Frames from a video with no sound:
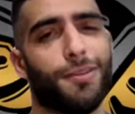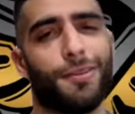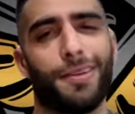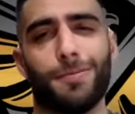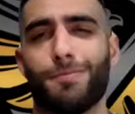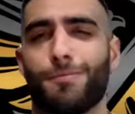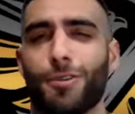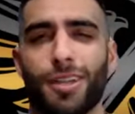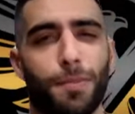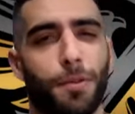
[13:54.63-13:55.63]
doing
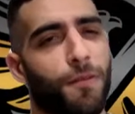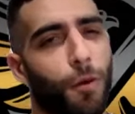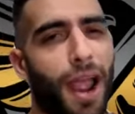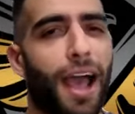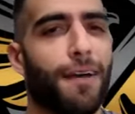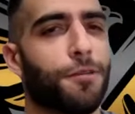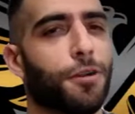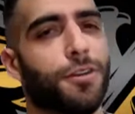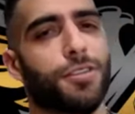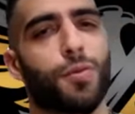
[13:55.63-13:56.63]
really before
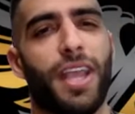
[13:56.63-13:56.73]
afters.